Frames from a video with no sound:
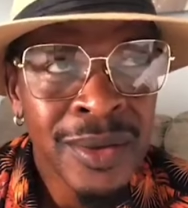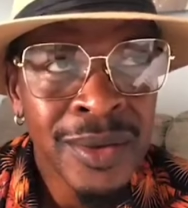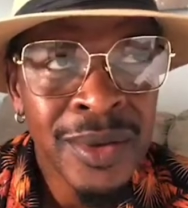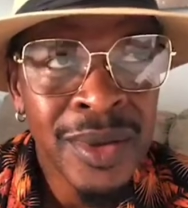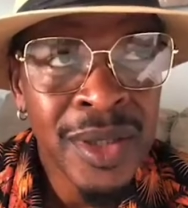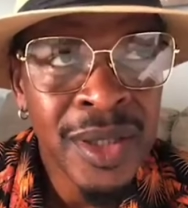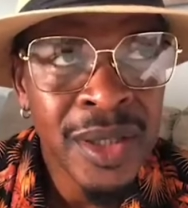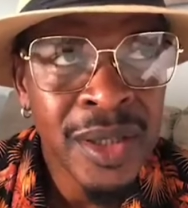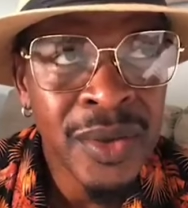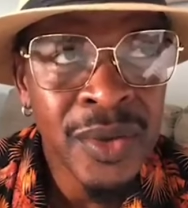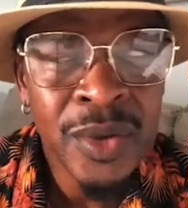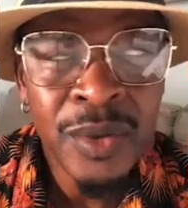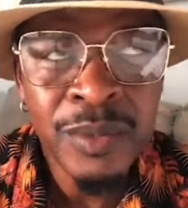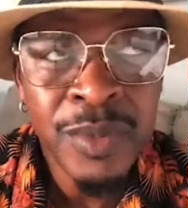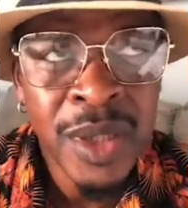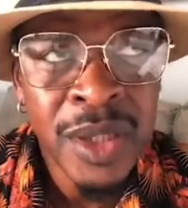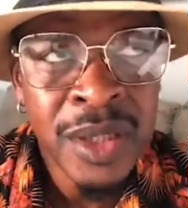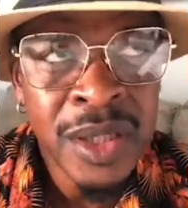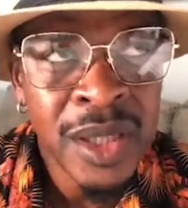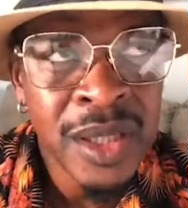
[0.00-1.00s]
Real
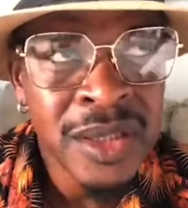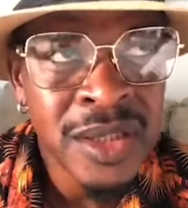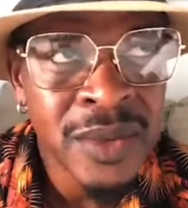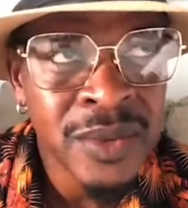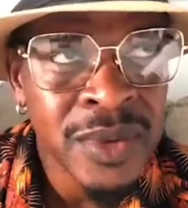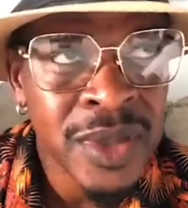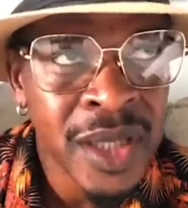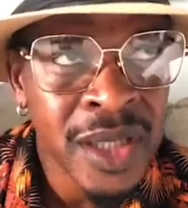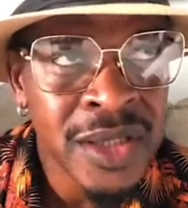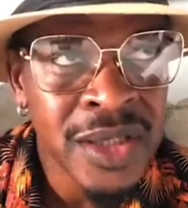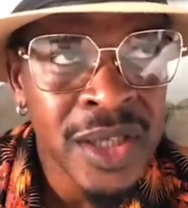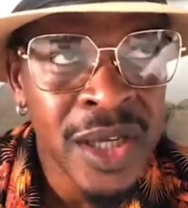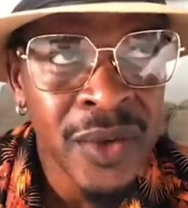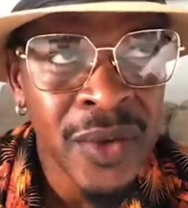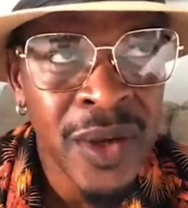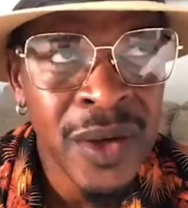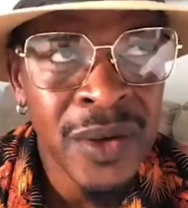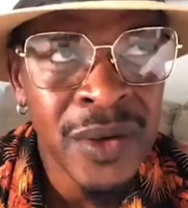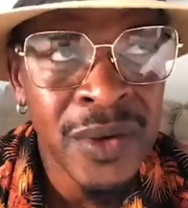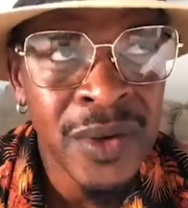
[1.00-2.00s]
youth, man. Nigy,
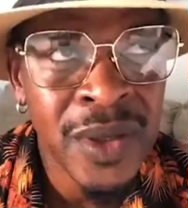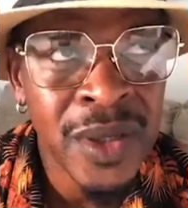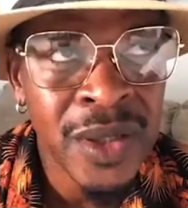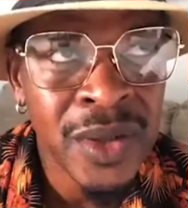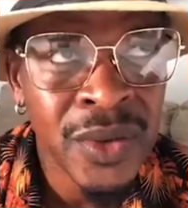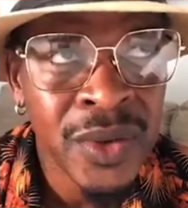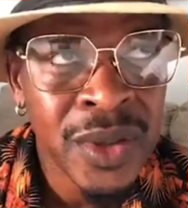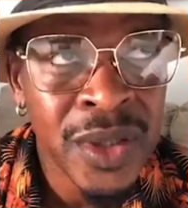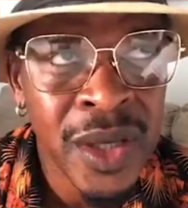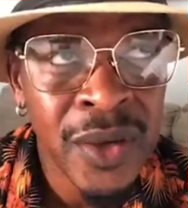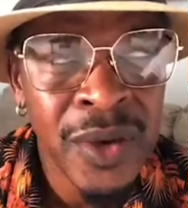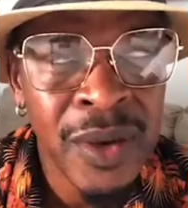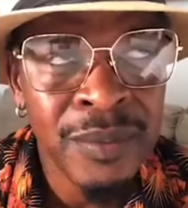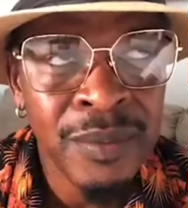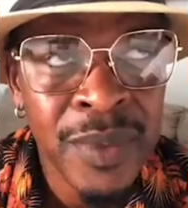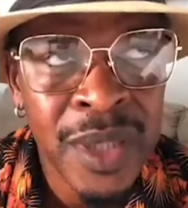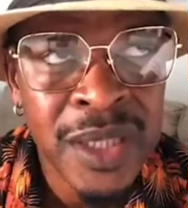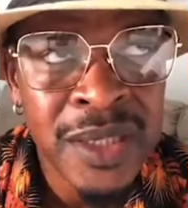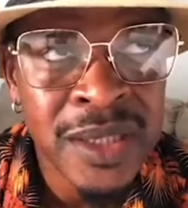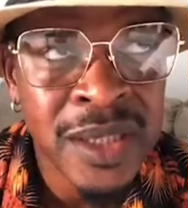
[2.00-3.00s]
you want real youth. You
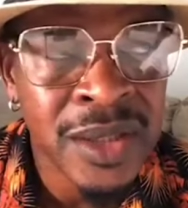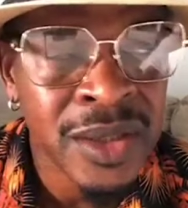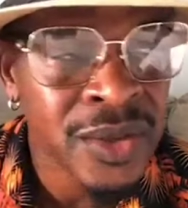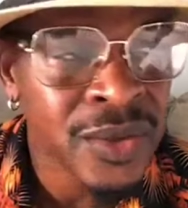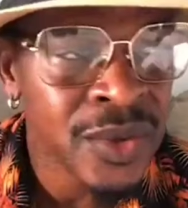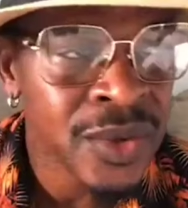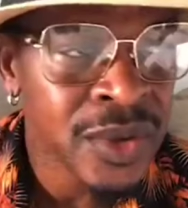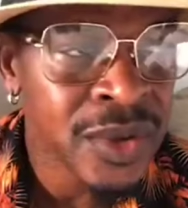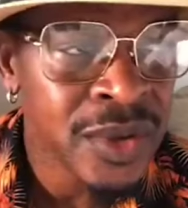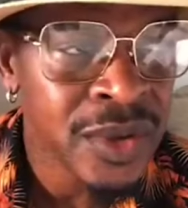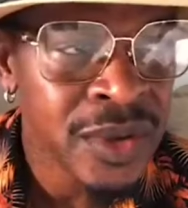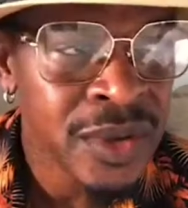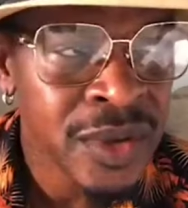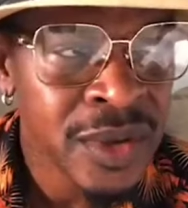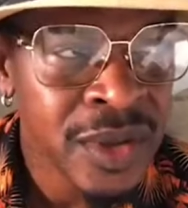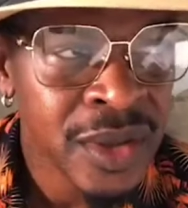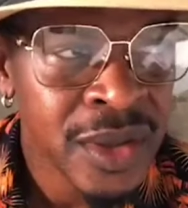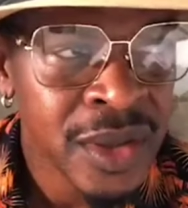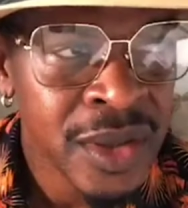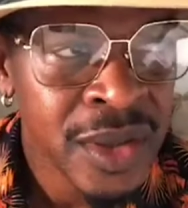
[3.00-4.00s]
want blessing youth.
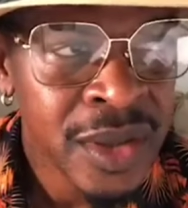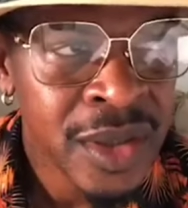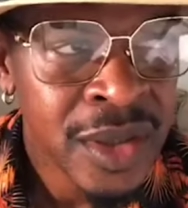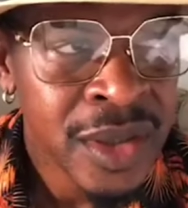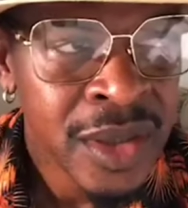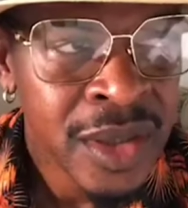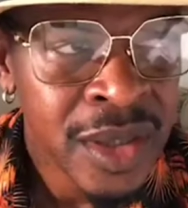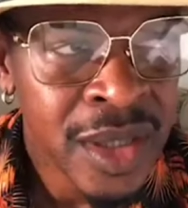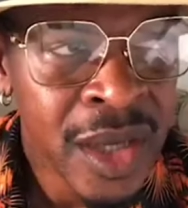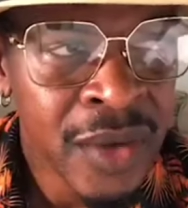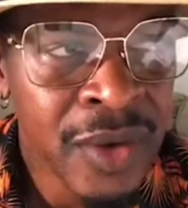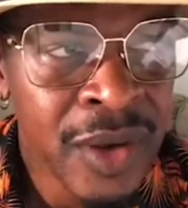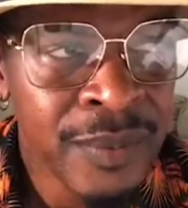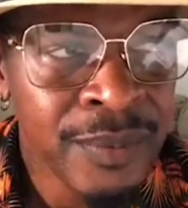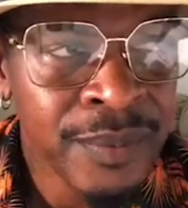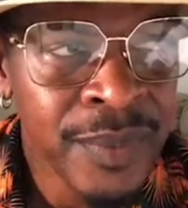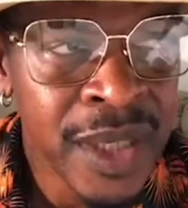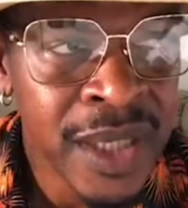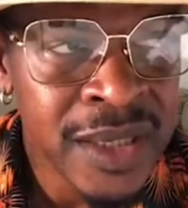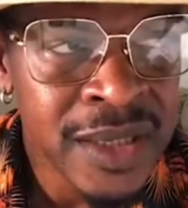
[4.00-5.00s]
You
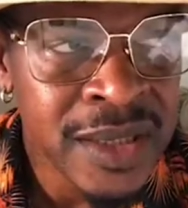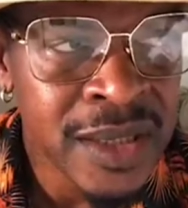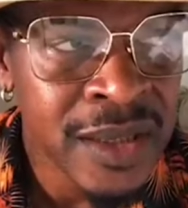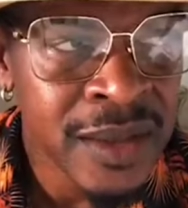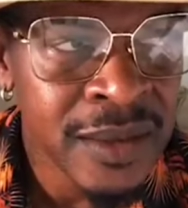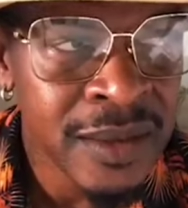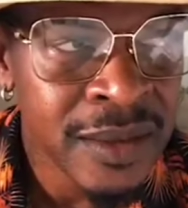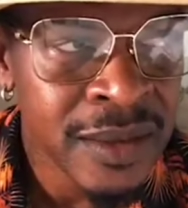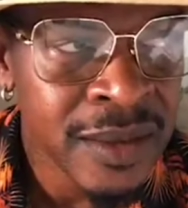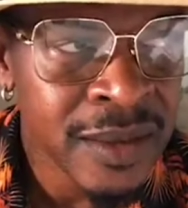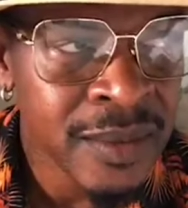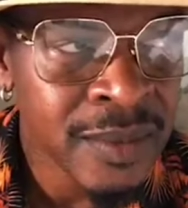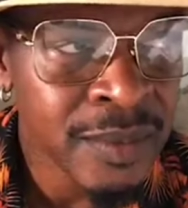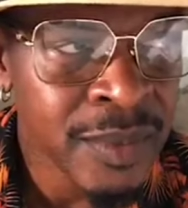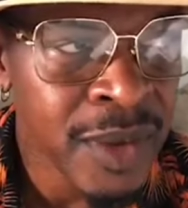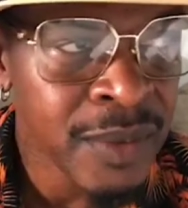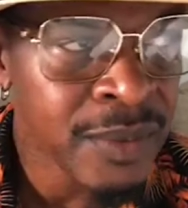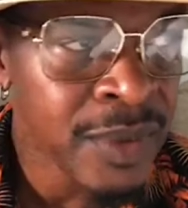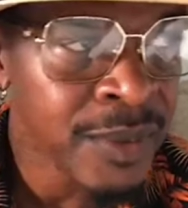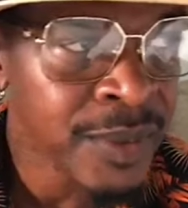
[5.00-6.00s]
want blessing.
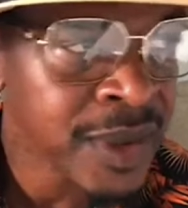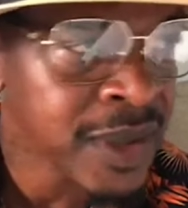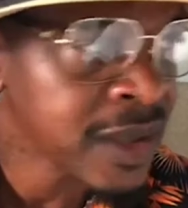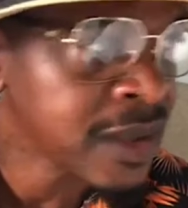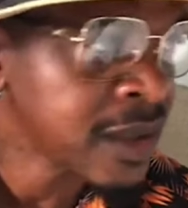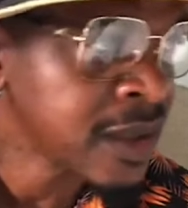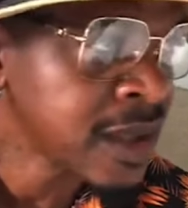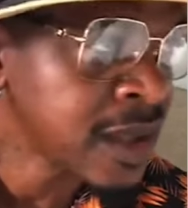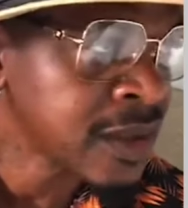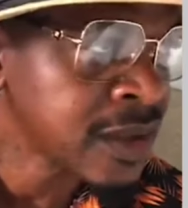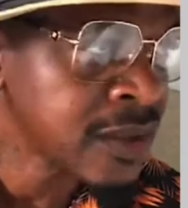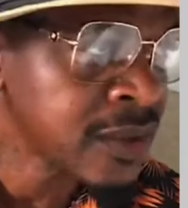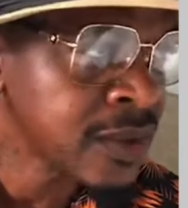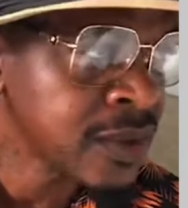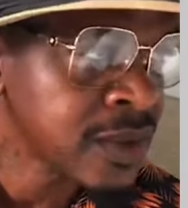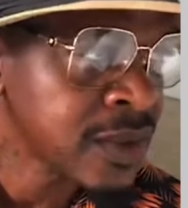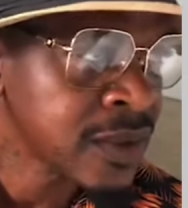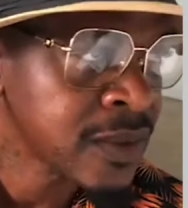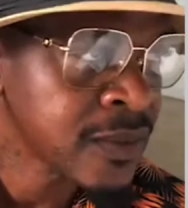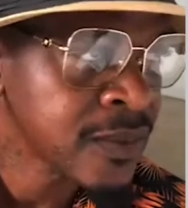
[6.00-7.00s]
Remember me tell you that
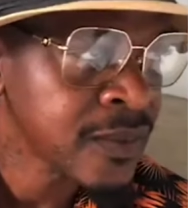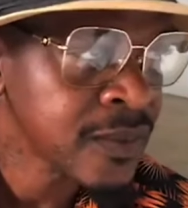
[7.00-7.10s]
youth.